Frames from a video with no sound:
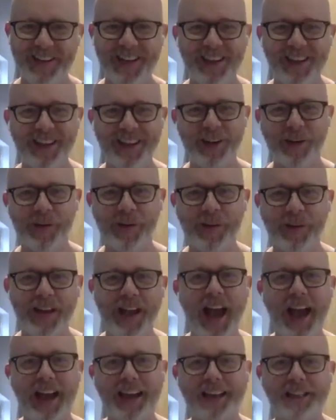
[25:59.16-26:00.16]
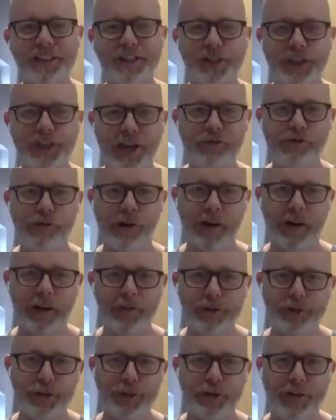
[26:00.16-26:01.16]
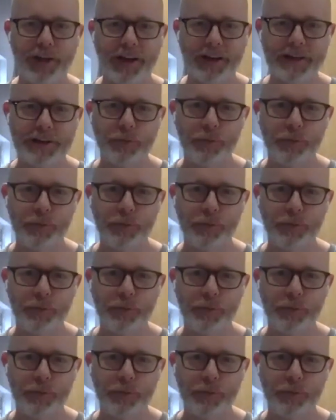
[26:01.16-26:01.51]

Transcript: You know, actors generally, the sort of actors